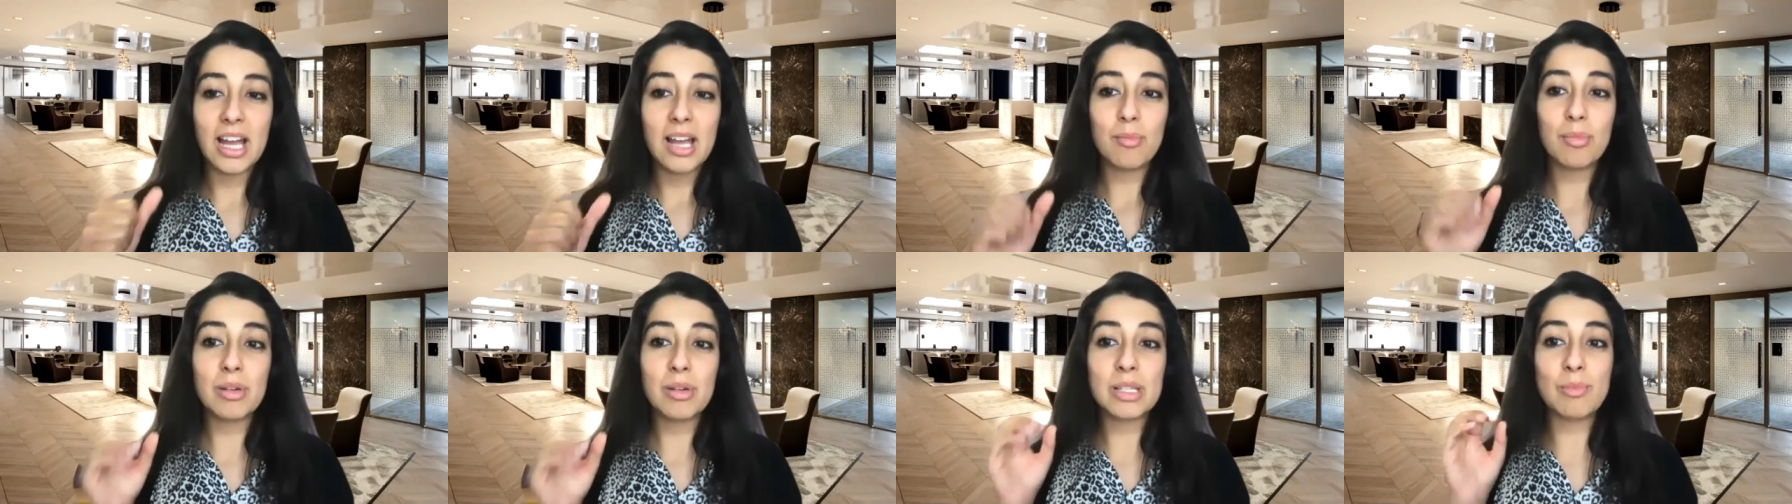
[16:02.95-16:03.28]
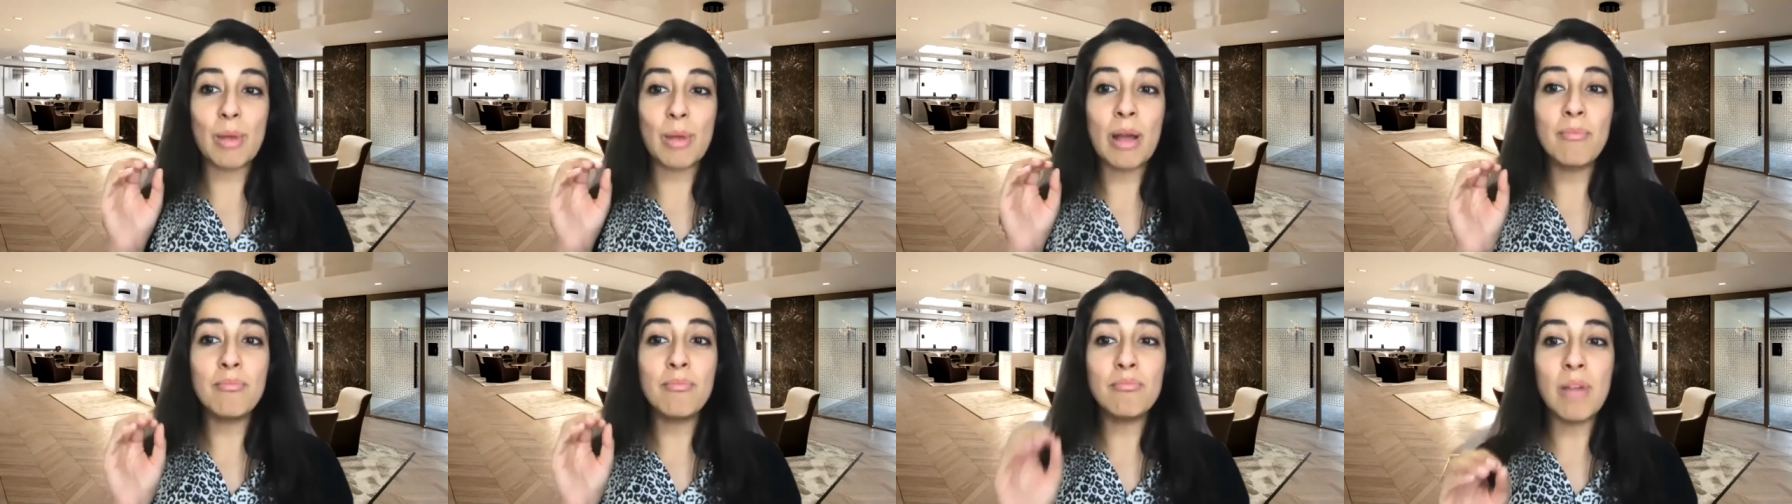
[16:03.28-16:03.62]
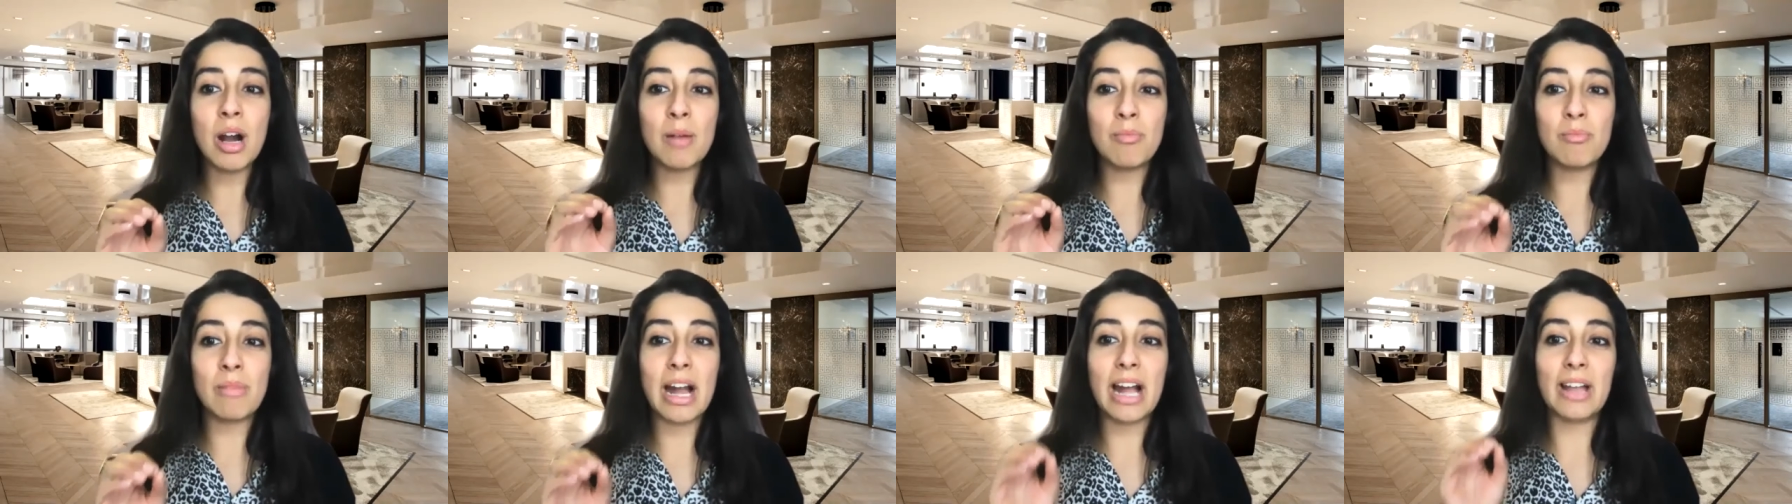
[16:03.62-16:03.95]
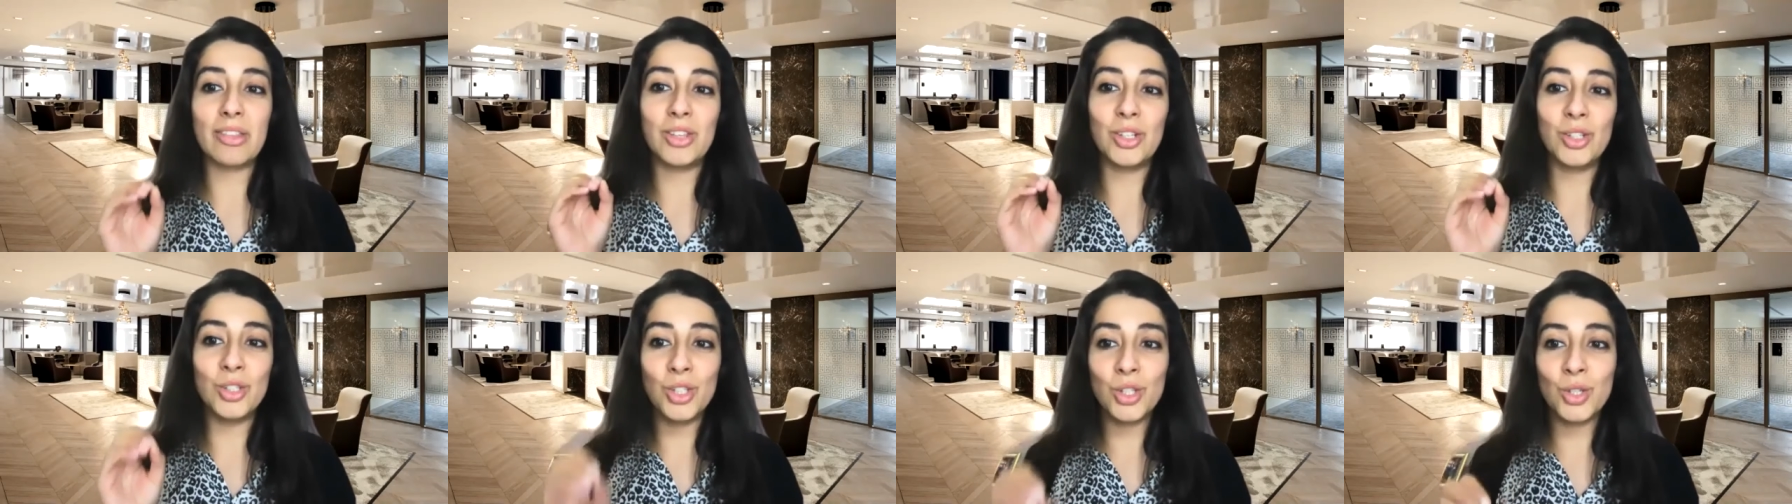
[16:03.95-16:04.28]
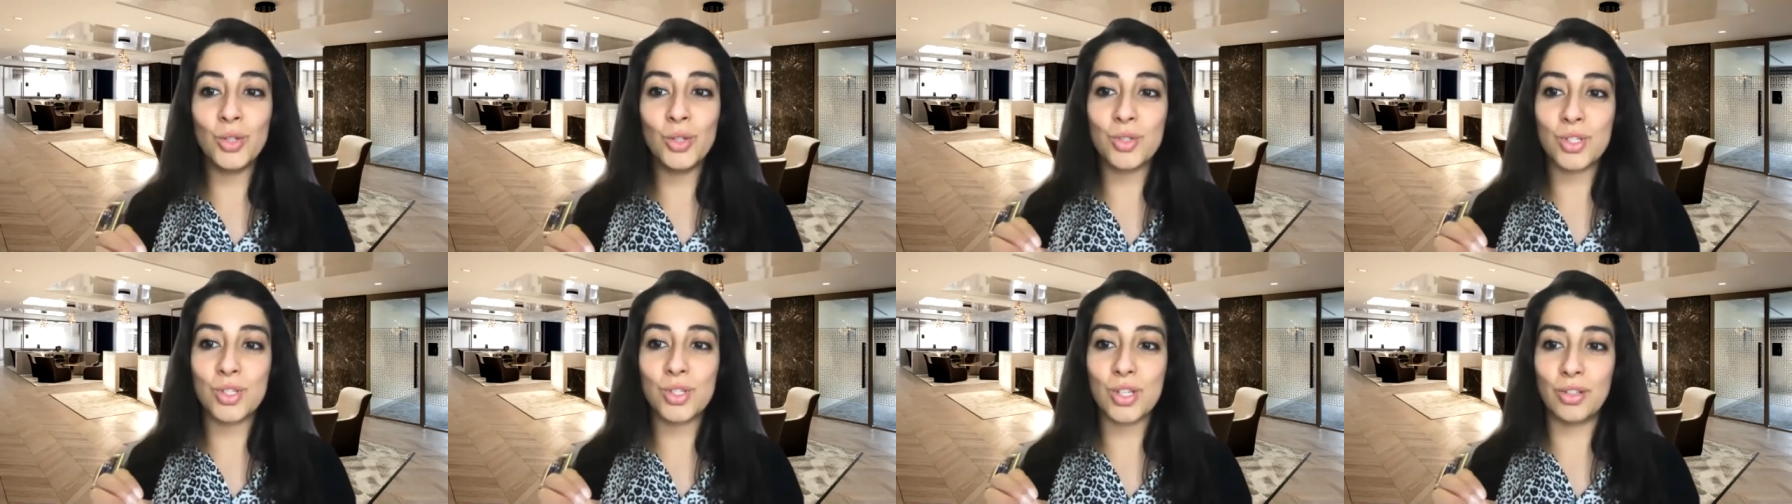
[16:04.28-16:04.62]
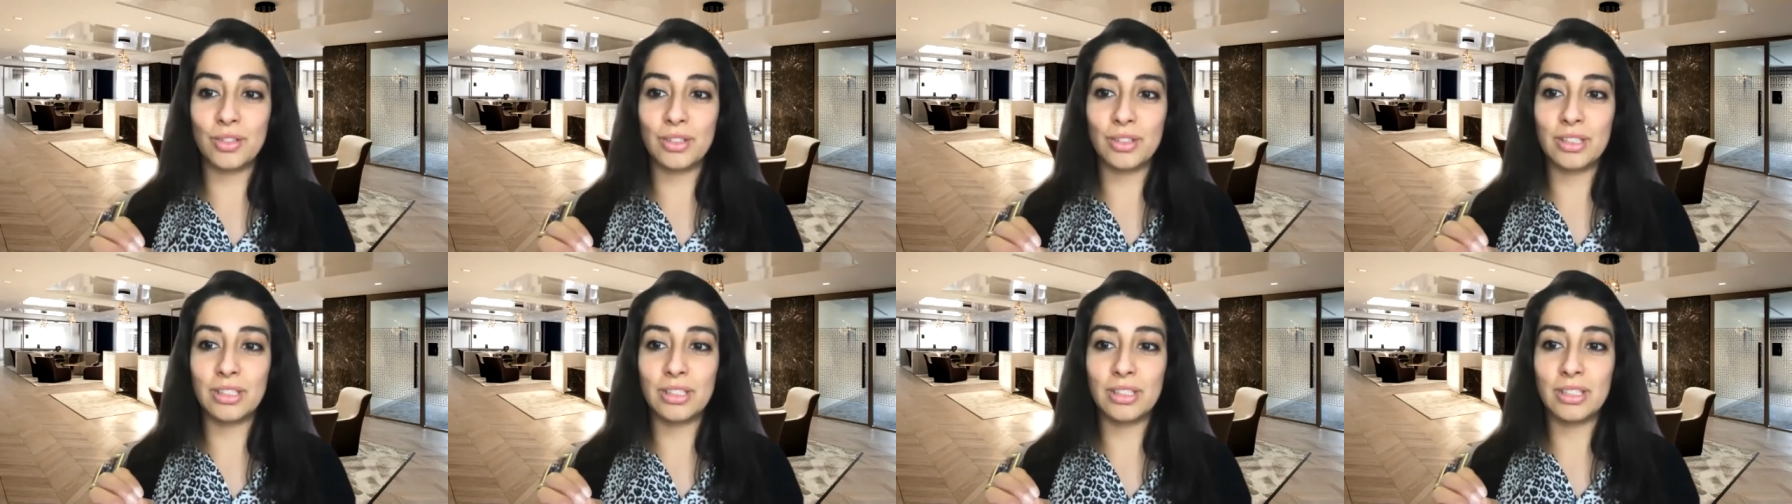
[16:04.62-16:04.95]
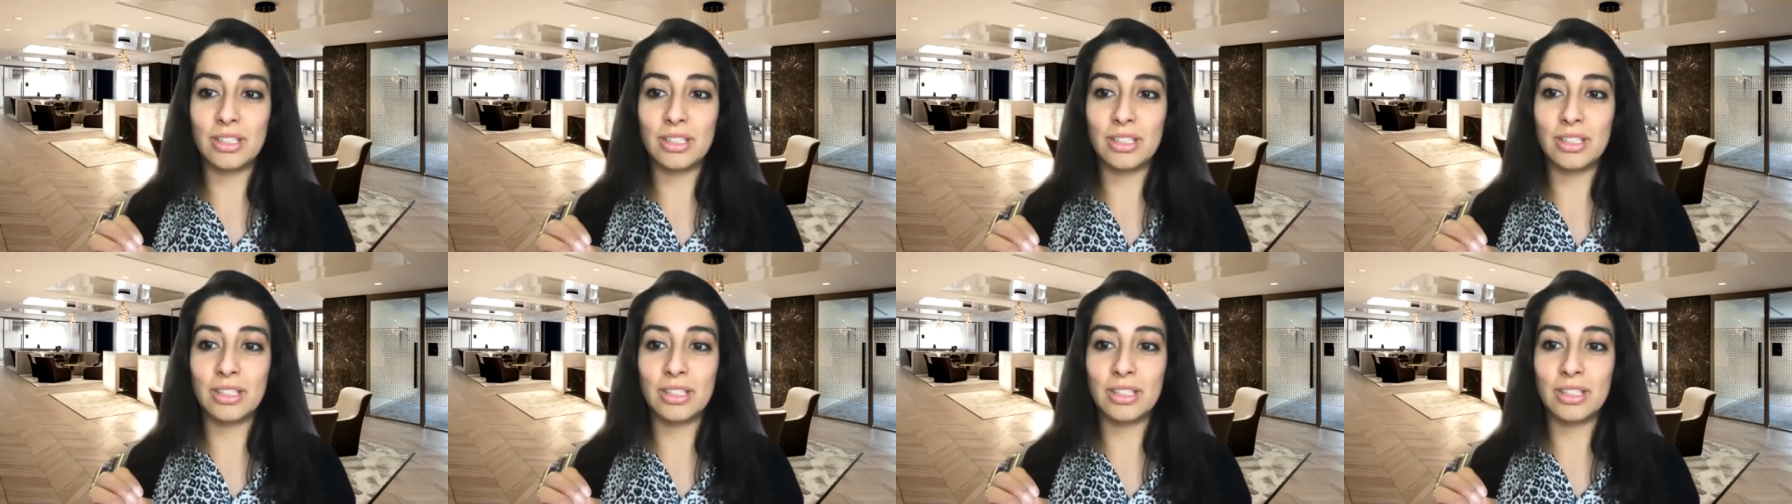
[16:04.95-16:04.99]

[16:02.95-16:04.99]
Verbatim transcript: Because my mum had the news on.